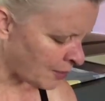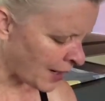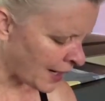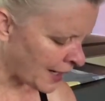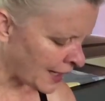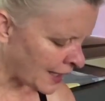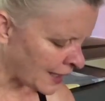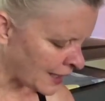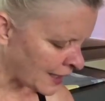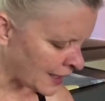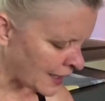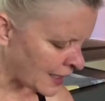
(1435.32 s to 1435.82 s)

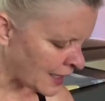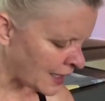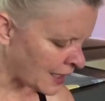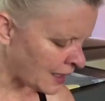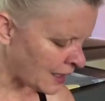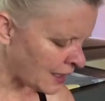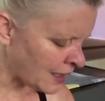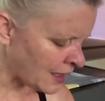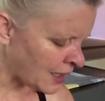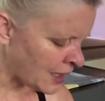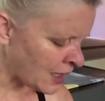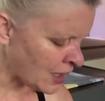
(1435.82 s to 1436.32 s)
by
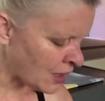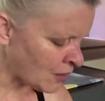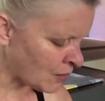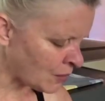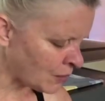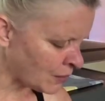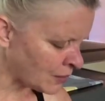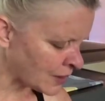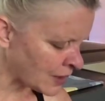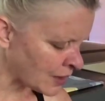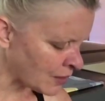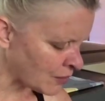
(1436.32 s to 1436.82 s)

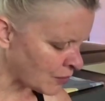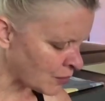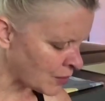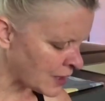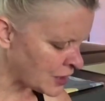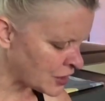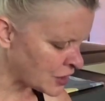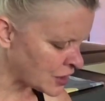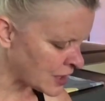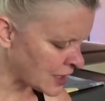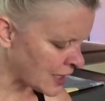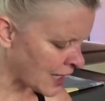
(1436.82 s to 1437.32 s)
equally
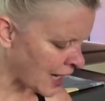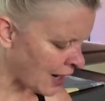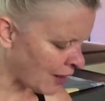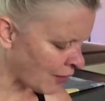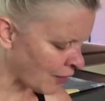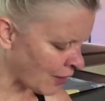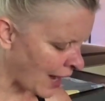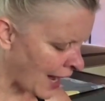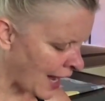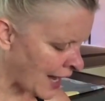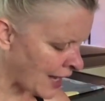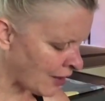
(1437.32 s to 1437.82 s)
reaching
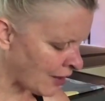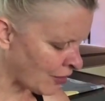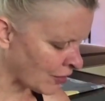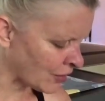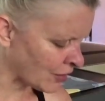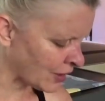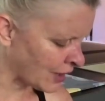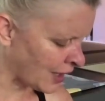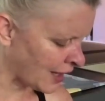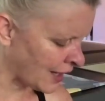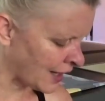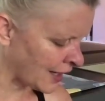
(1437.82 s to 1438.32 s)
out
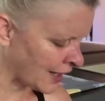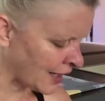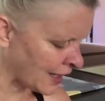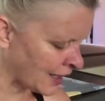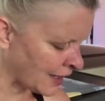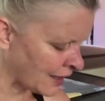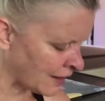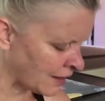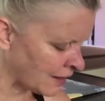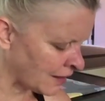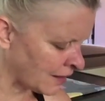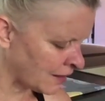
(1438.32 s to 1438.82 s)
anchor
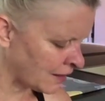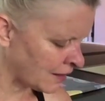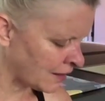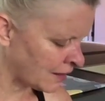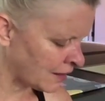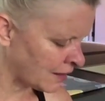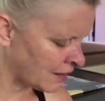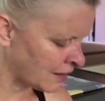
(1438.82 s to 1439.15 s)
line